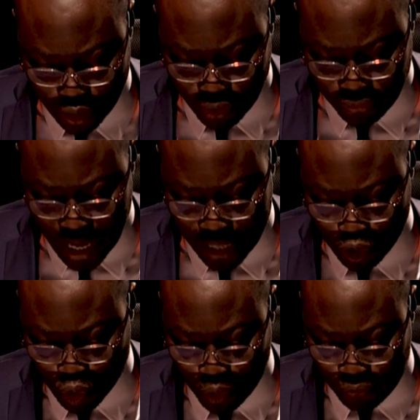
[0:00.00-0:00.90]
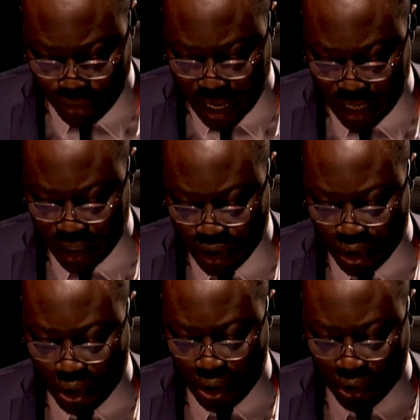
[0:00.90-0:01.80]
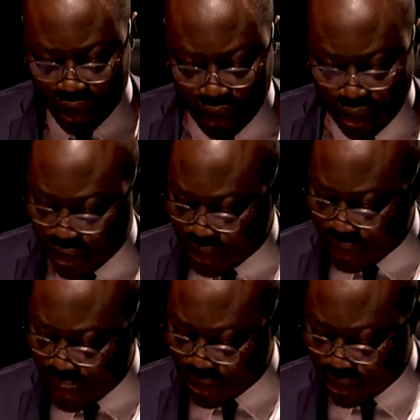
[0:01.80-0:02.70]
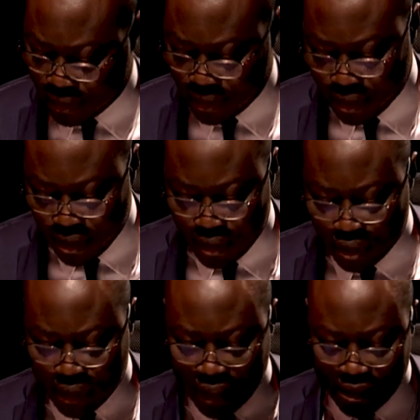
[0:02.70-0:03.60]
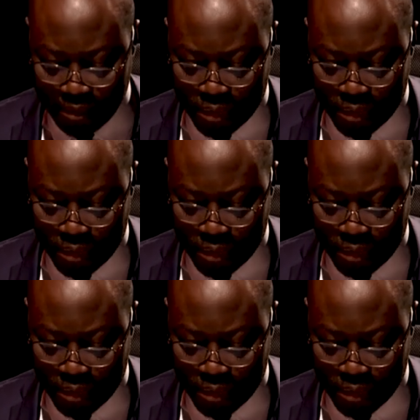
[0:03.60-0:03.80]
we've had so far on CST, dating